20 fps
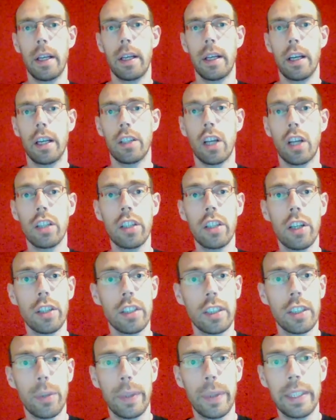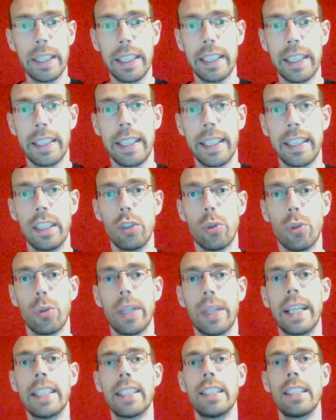Another consequence is that
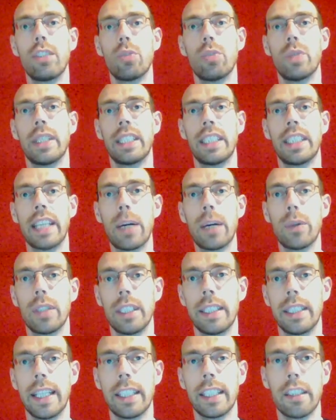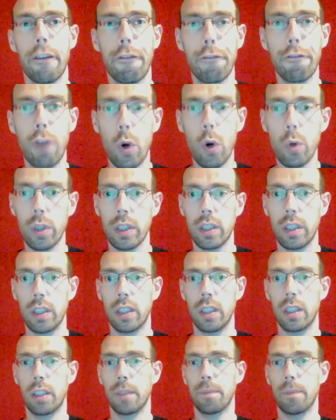donating to a charity that
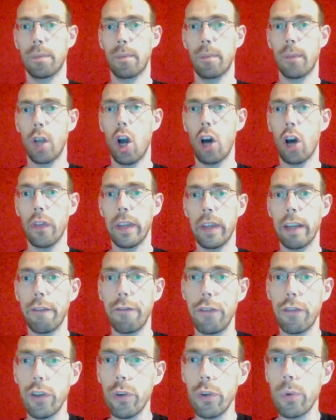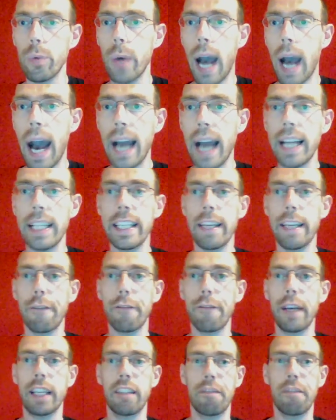focuses on a few highly
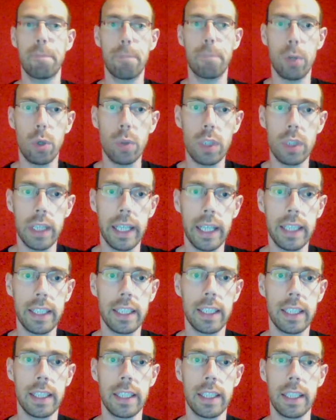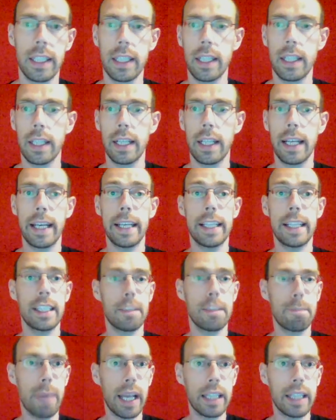effective projects is
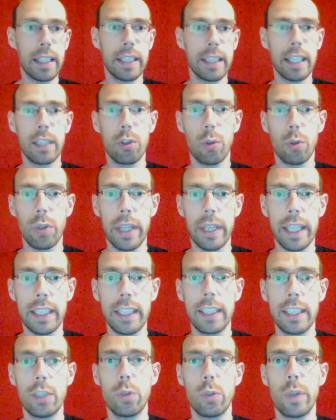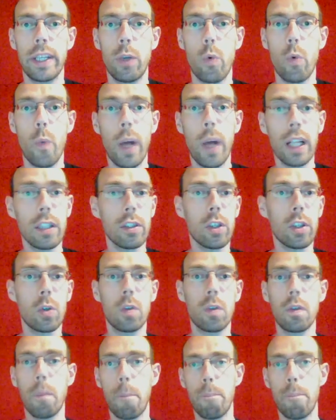better than donating to a
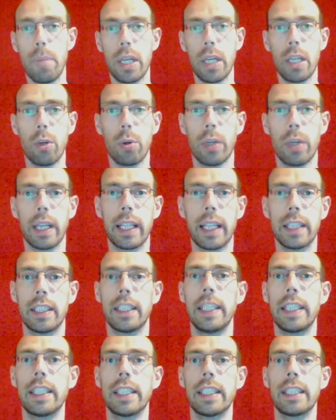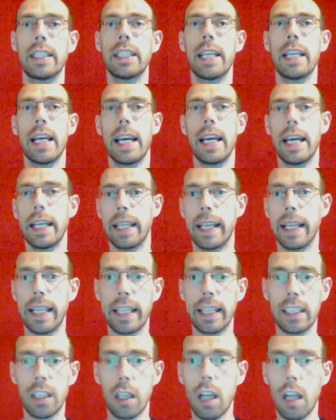well-known big organization that
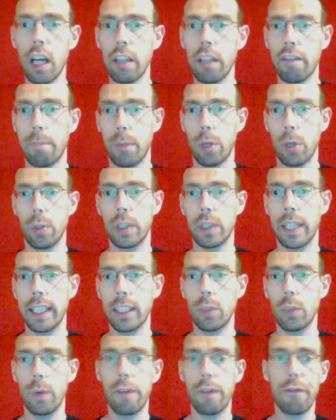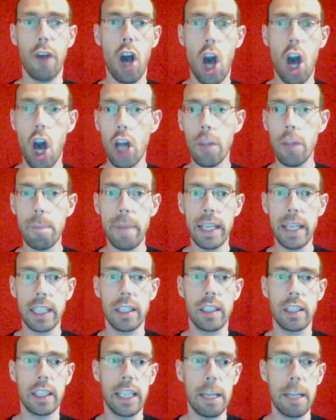has a lot of projects with
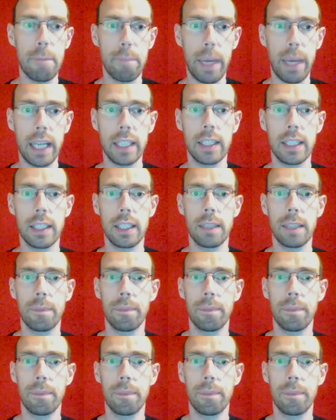unmeasured impacts.